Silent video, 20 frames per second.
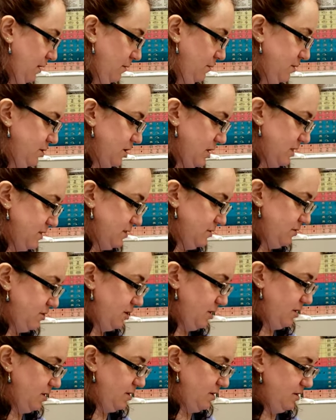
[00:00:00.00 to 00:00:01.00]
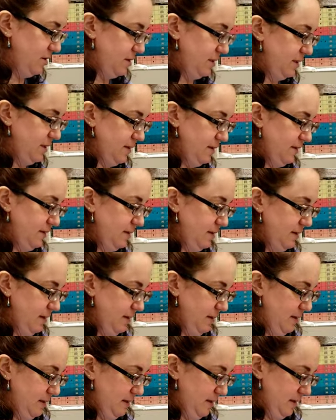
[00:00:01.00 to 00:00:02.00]
which also turned.
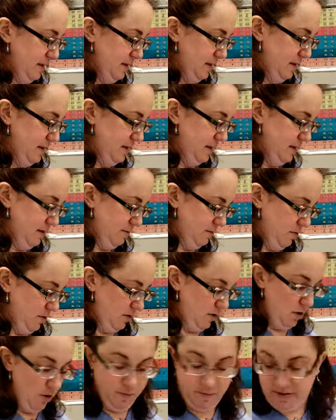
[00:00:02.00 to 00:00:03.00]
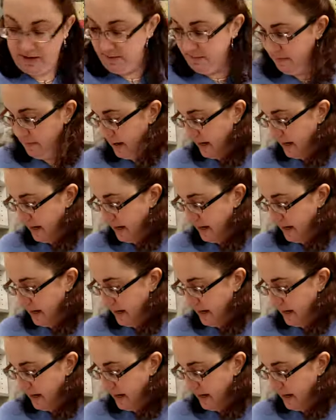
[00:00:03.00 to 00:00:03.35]
And we'll open the